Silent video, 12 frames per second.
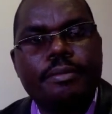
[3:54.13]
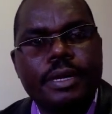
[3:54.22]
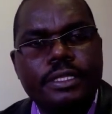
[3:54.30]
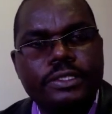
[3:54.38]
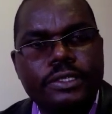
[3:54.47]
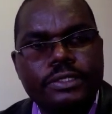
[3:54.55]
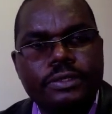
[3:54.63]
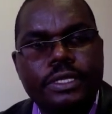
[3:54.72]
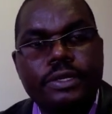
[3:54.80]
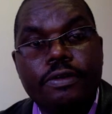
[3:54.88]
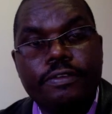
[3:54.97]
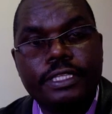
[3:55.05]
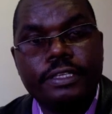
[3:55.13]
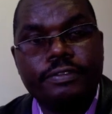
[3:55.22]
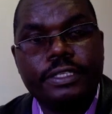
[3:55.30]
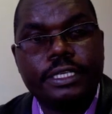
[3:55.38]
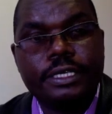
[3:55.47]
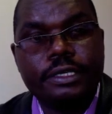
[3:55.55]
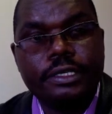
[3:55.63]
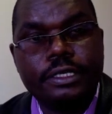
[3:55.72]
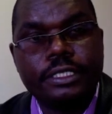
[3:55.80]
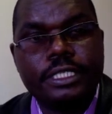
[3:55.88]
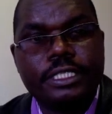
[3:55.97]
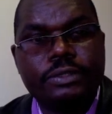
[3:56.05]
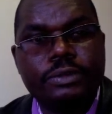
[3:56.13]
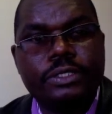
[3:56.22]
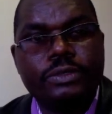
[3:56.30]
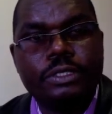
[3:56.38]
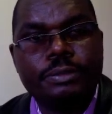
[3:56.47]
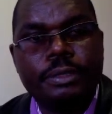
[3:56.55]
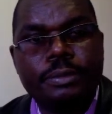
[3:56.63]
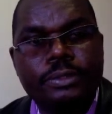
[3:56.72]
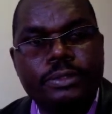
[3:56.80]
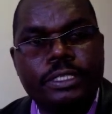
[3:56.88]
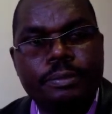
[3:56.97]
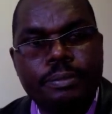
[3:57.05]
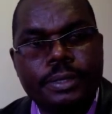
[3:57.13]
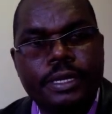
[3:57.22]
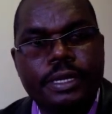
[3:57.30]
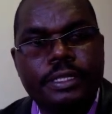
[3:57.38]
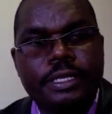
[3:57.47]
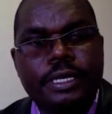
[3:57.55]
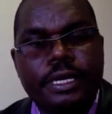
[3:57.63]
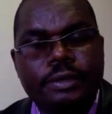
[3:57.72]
but also the innovative technologies which will be able to supply the